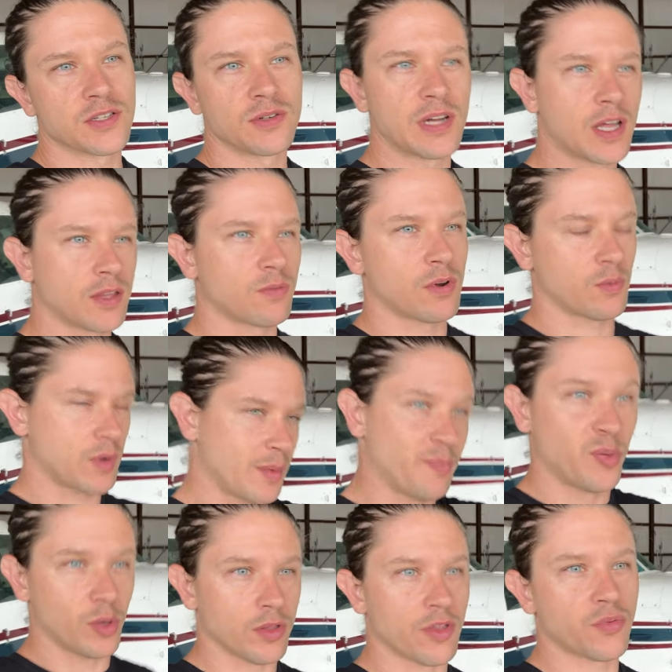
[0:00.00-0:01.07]
Go down the runway,
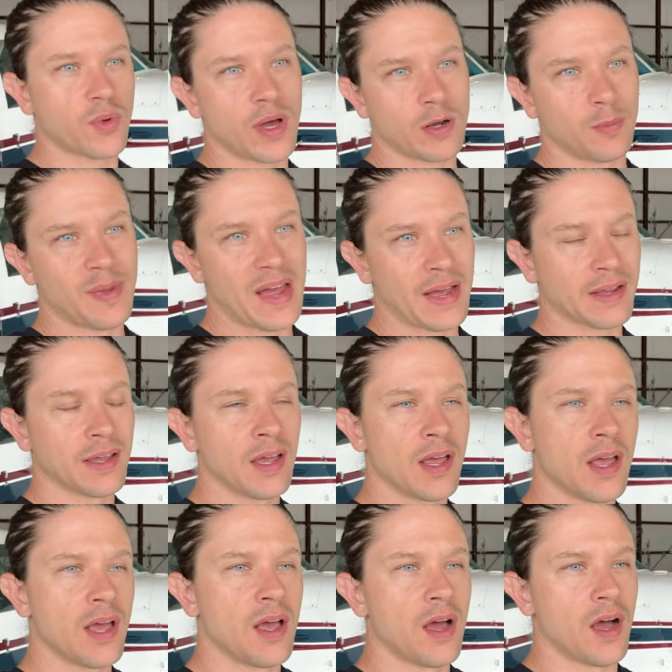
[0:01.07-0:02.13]
pull the throttle back,
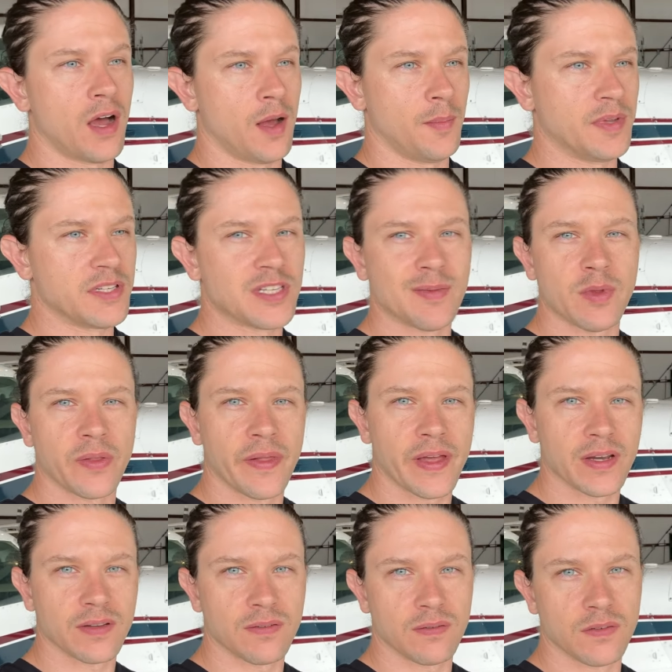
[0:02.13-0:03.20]
and
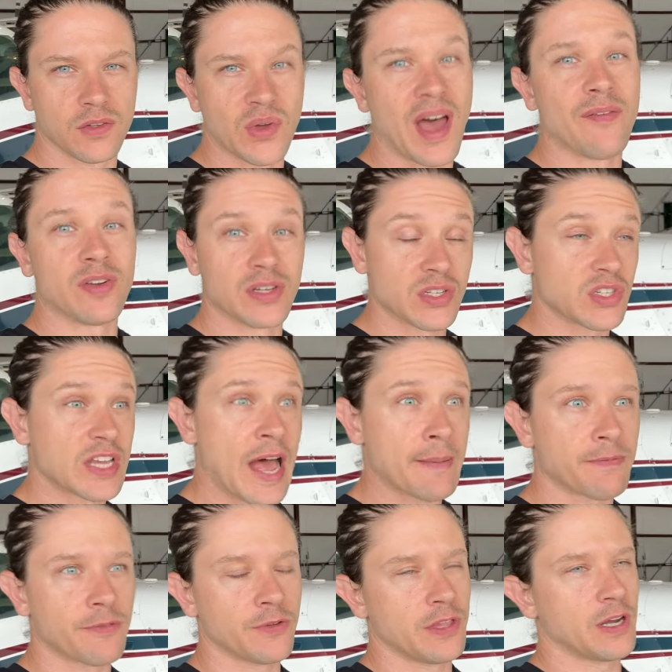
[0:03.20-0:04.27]
simulate you having to stop
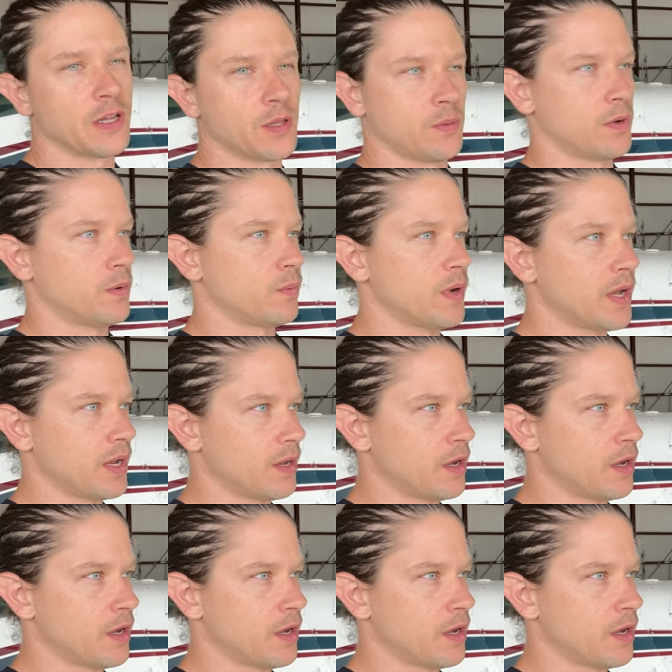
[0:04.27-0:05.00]
for the end of the runway.